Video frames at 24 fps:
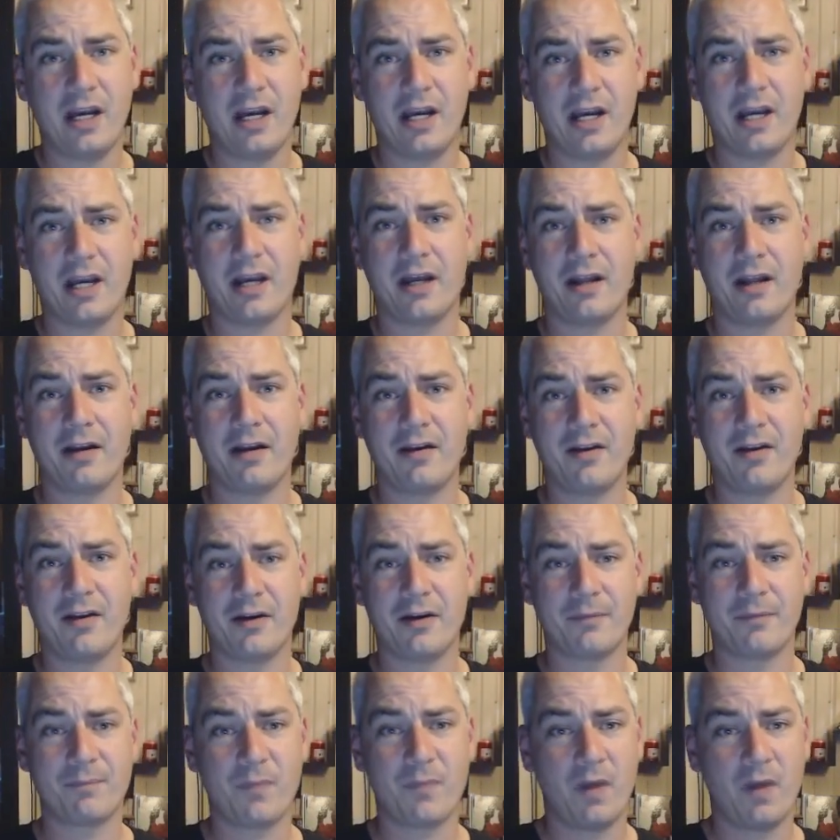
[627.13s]

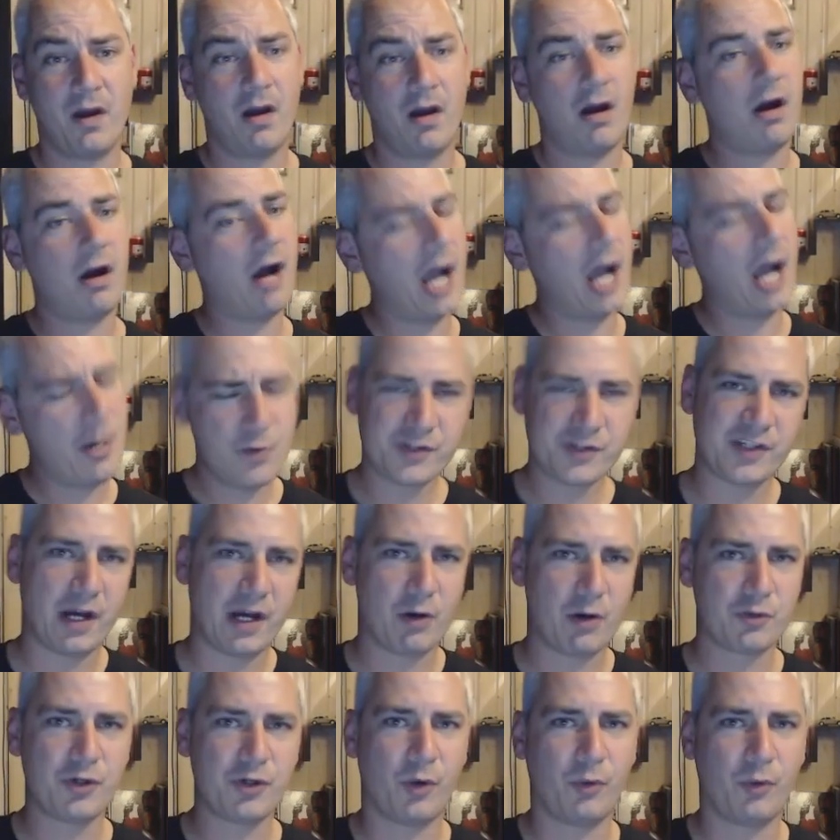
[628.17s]
And I was
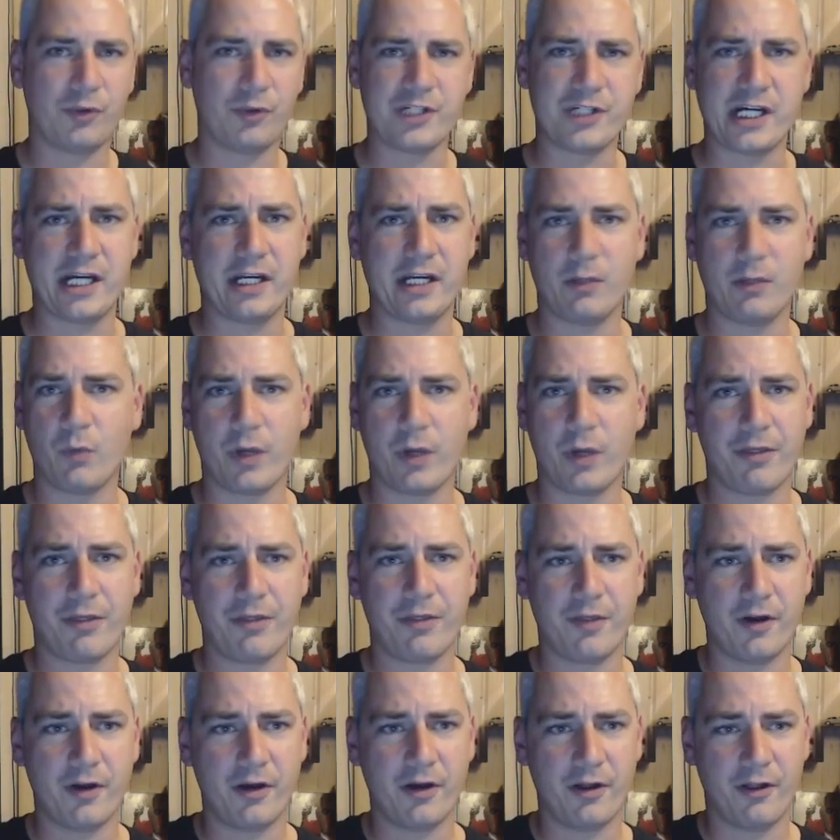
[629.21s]
out all day
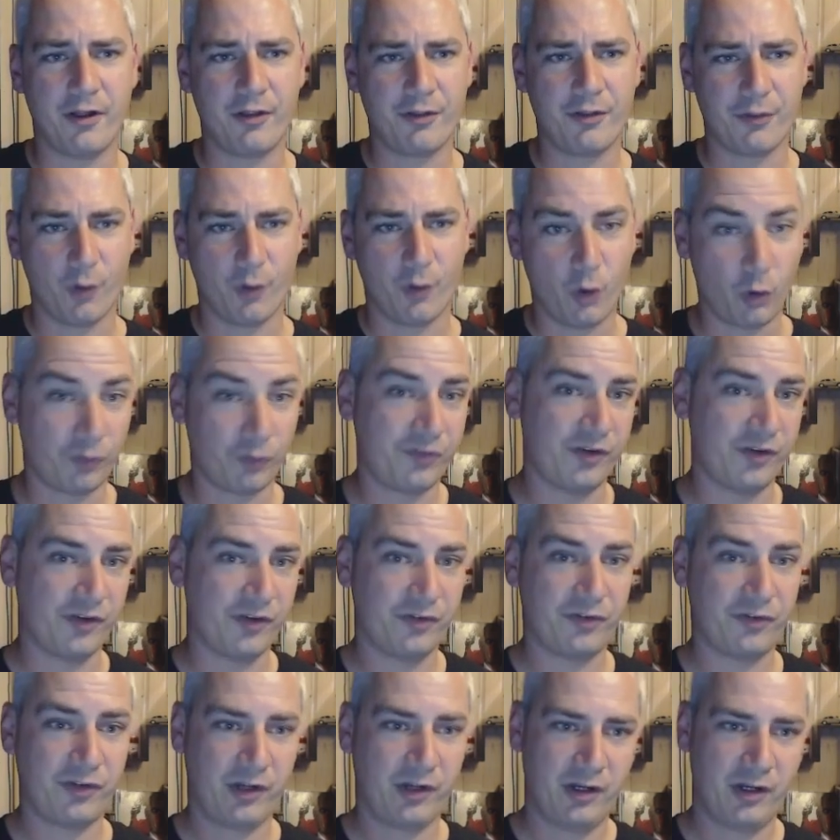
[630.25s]
with the
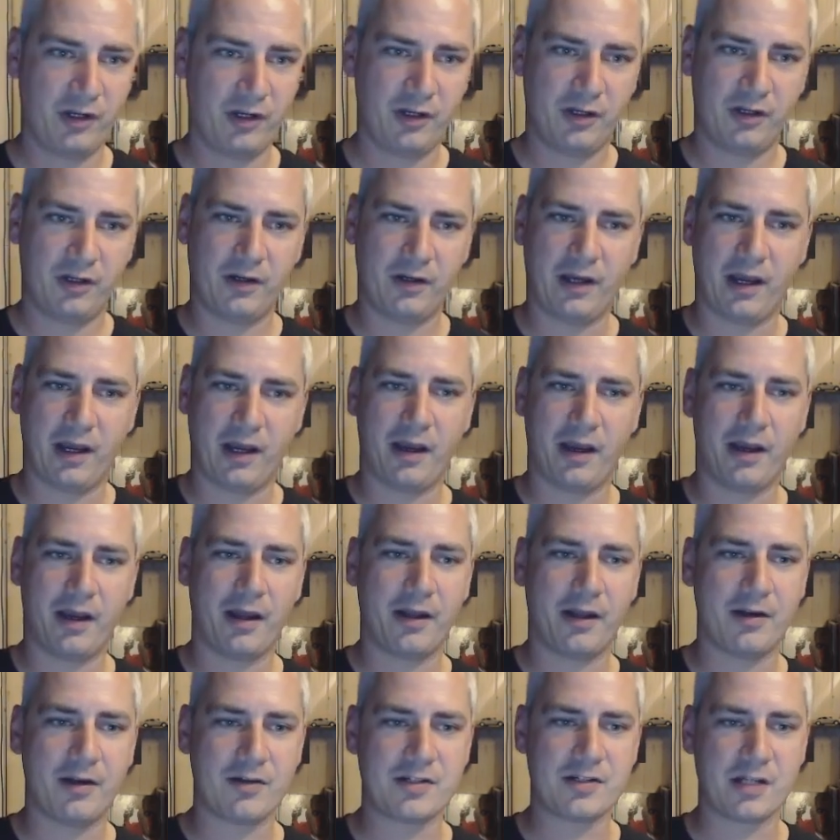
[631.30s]
horses
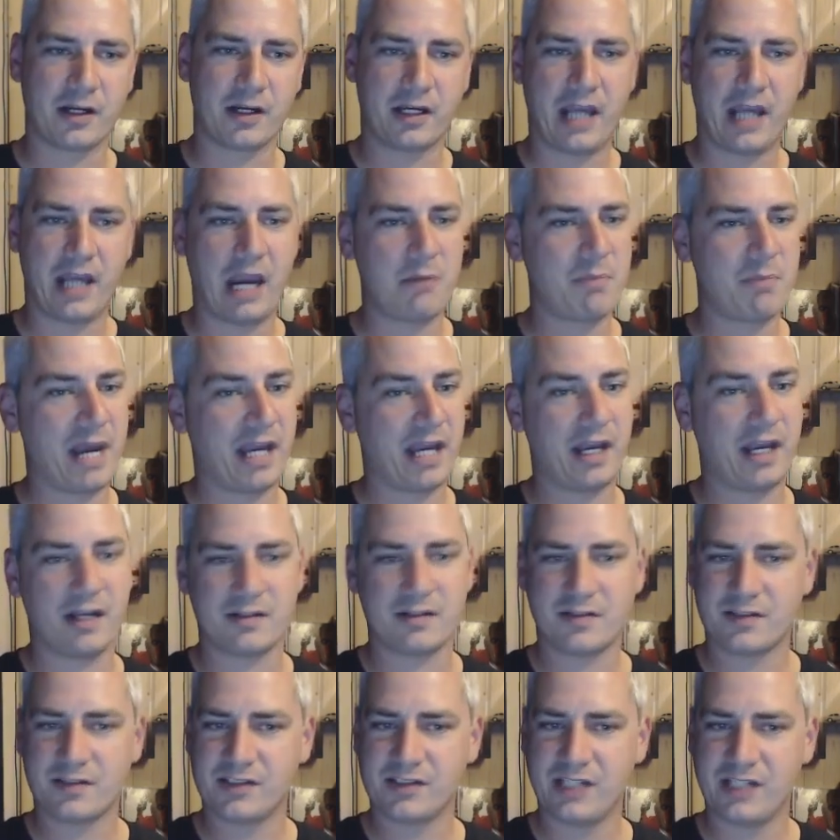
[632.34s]
and came back
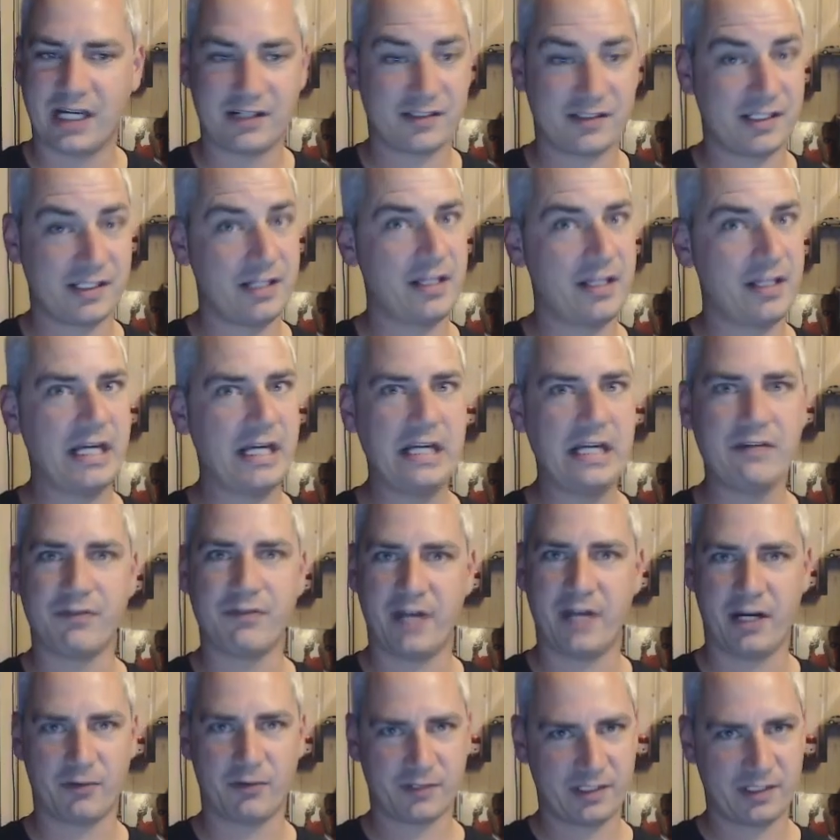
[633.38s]
at 6 in the
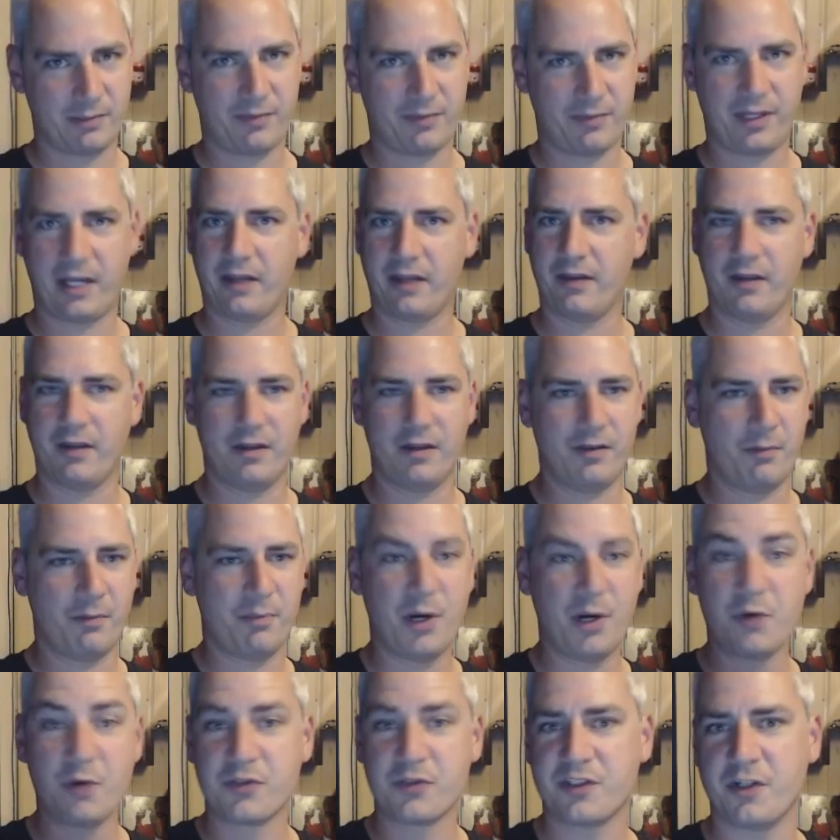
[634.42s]
evening or something, and then the
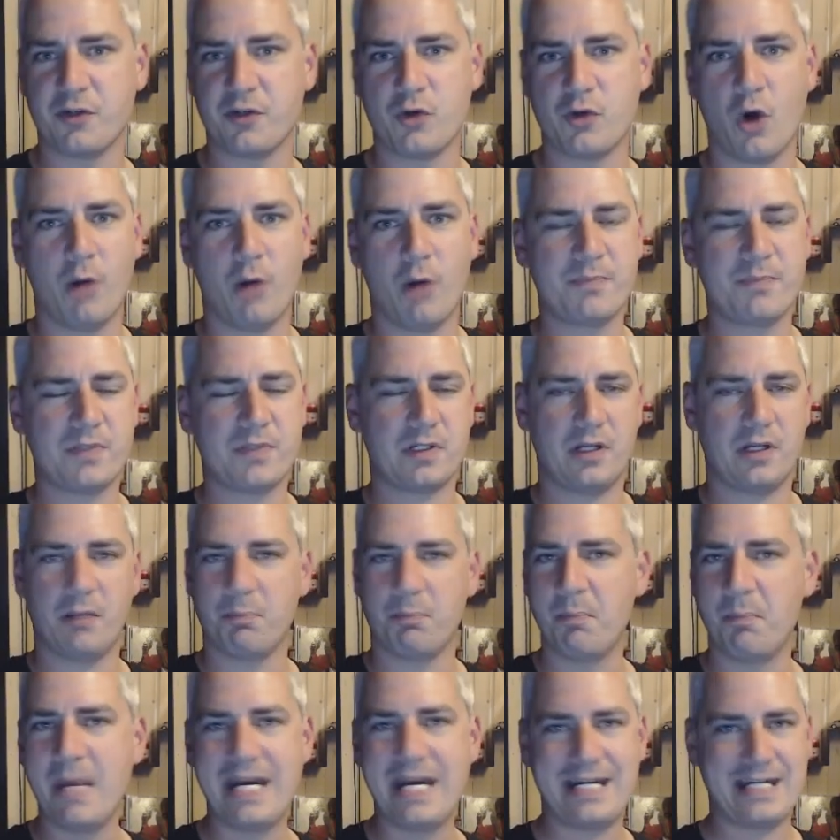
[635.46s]
poster dropped
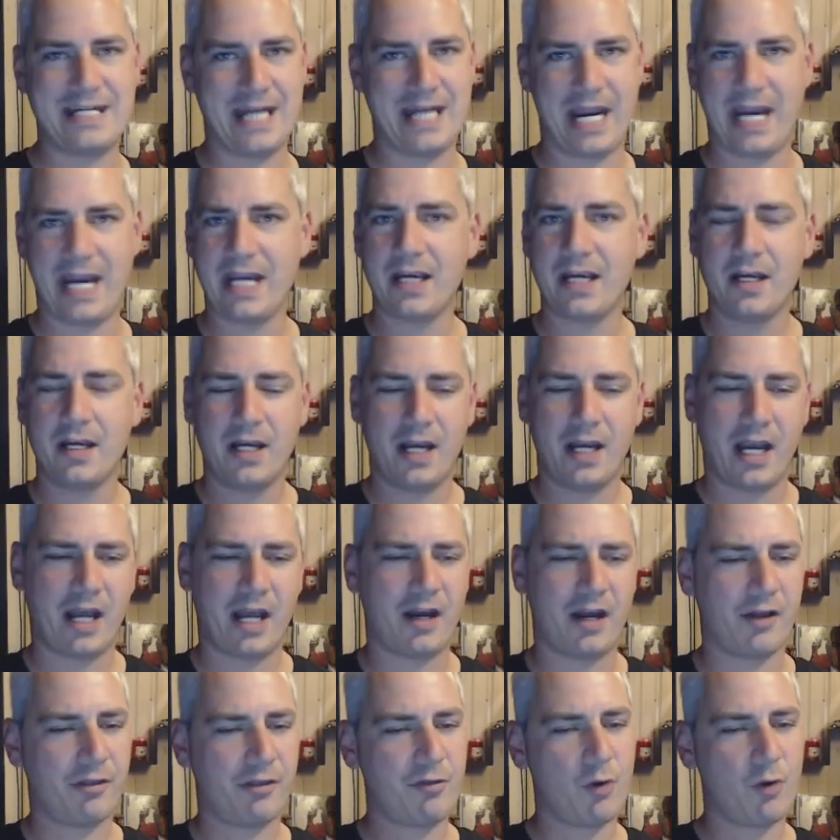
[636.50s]
at midday,
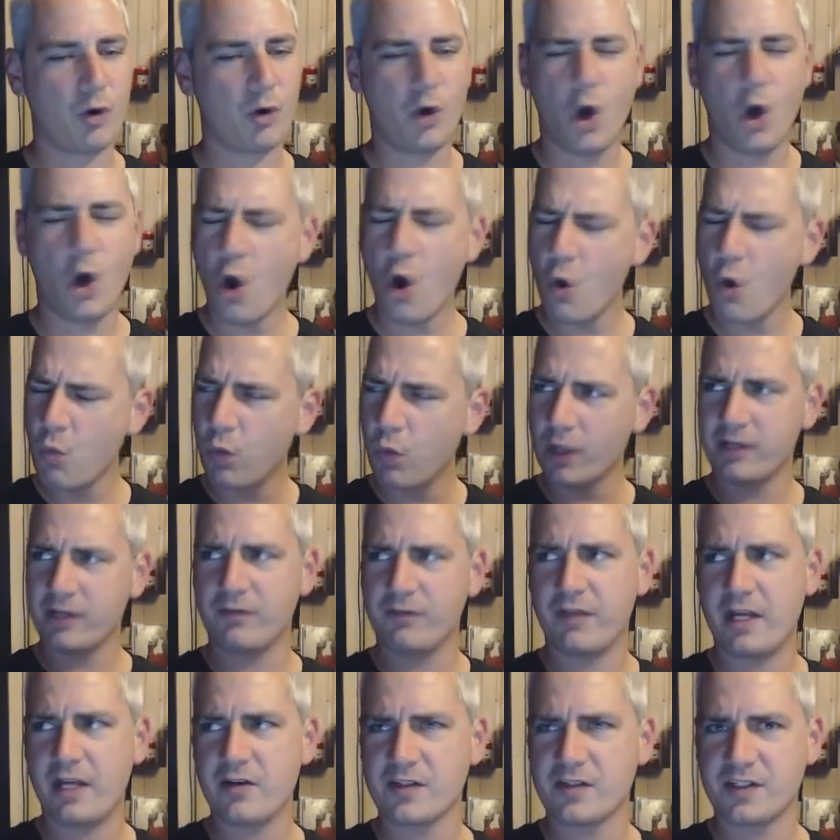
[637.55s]
and I thought, oh, what
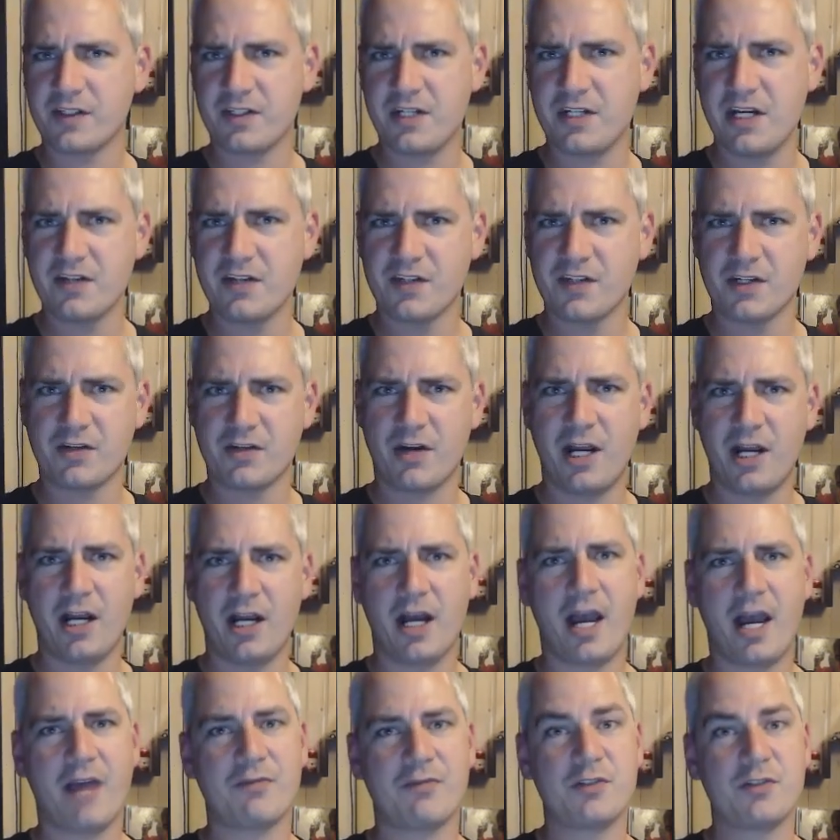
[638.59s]
if there is a teaser trailer?
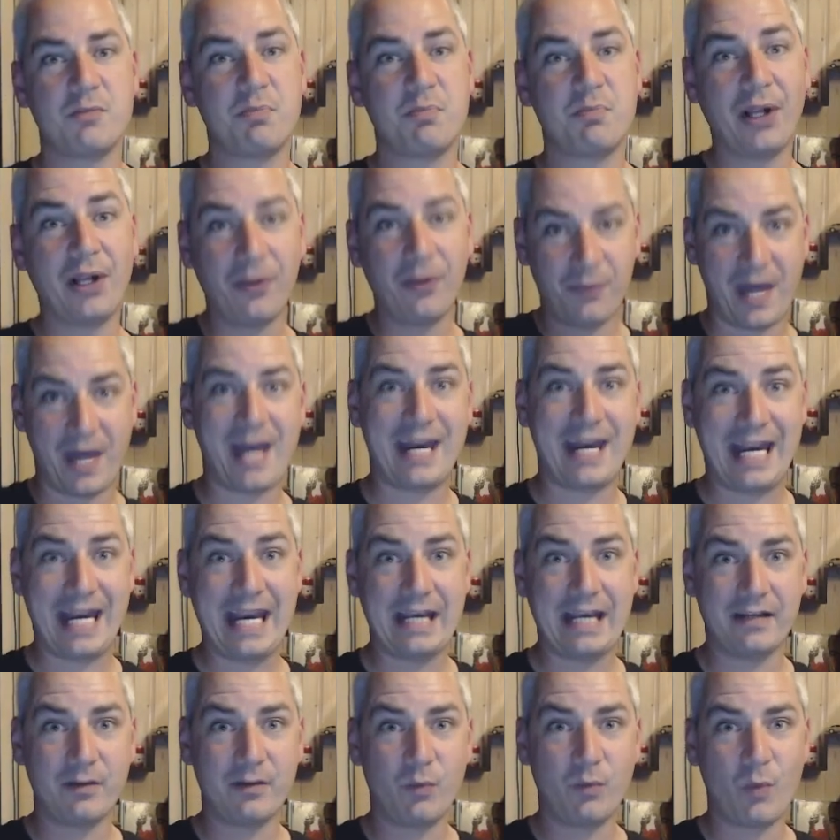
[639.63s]
I have to build that
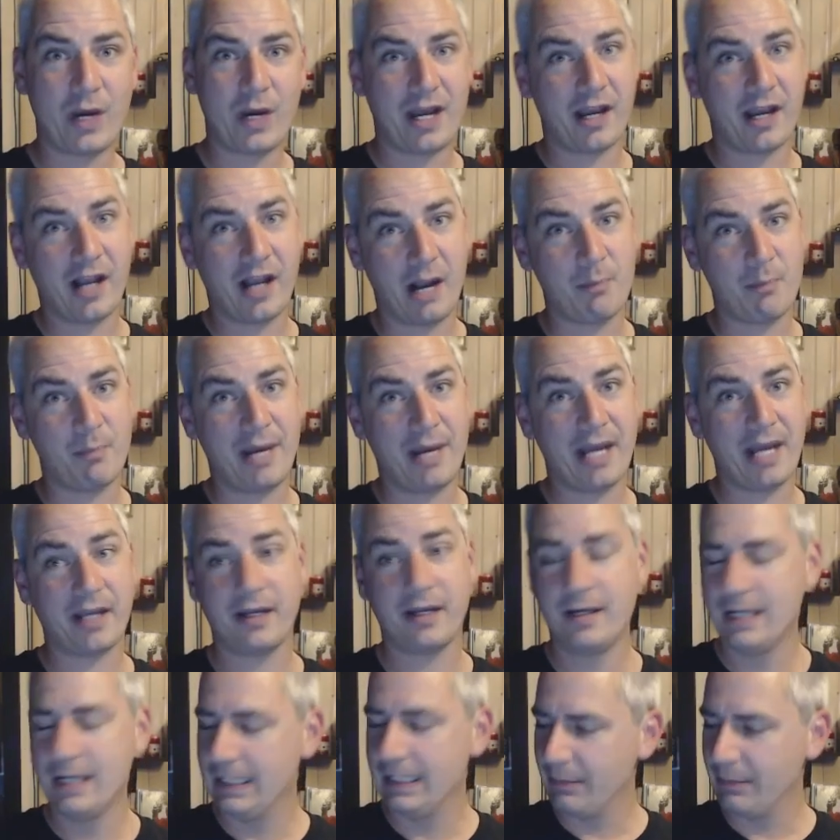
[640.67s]
in when I come back.